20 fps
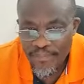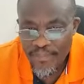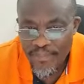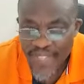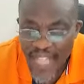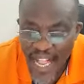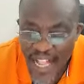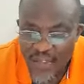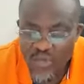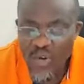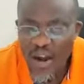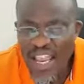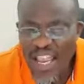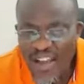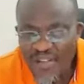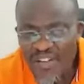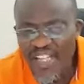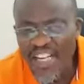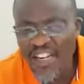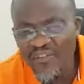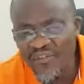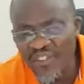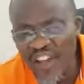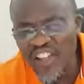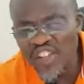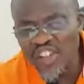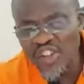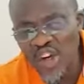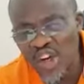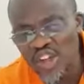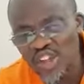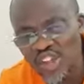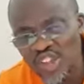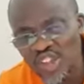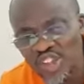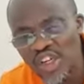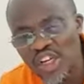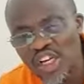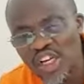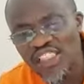That's why even the first church
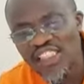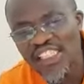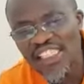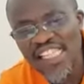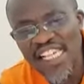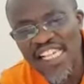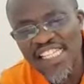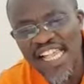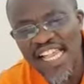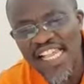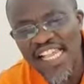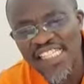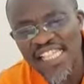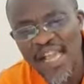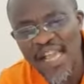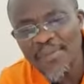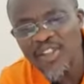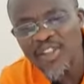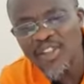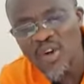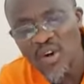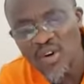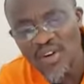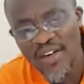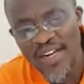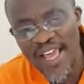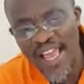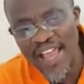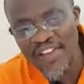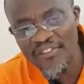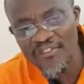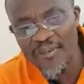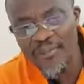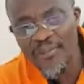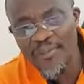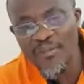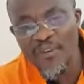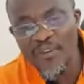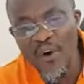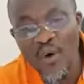Jesus established on earth
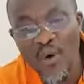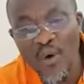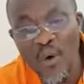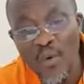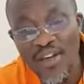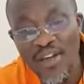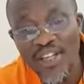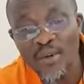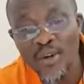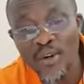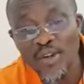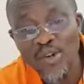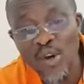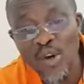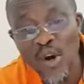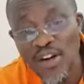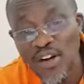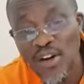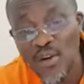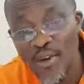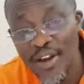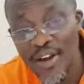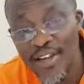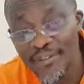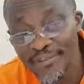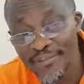before going, he was called the way.